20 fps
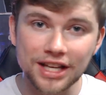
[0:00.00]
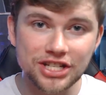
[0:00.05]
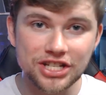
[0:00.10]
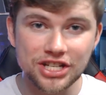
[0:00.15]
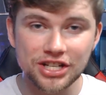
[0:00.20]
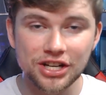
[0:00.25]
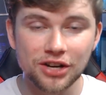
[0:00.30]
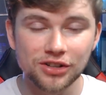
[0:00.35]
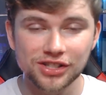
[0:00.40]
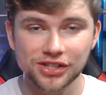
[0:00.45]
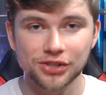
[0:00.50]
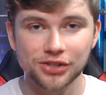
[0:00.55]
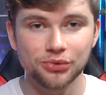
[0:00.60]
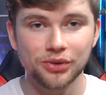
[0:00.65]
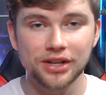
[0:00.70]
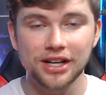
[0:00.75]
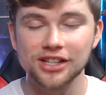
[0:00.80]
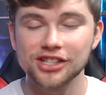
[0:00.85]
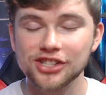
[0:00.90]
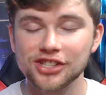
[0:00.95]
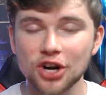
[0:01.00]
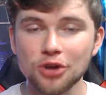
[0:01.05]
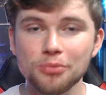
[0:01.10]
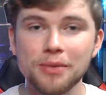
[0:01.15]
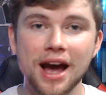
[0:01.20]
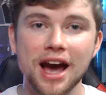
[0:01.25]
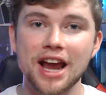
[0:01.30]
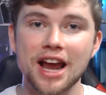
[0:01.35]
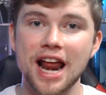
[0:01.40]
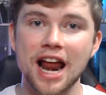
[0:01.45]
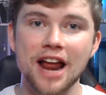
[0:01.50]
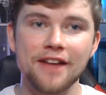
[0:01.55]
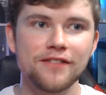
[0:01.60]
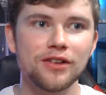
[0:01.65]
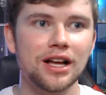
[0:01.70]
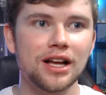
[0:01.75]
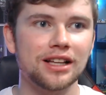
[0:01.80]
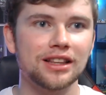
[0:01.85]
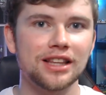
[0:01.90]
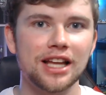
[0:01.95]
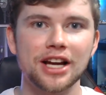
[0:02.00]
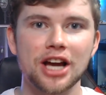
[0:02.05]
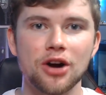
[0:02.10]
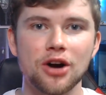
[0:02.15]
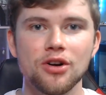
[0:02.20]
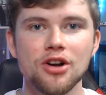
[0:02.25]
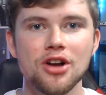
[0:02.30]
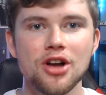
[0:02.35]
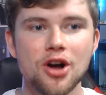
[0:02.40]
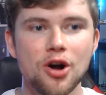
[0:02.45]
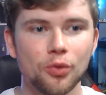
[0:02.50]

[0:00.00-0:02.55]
a Geonosis Arena so bad, and I feel like Lego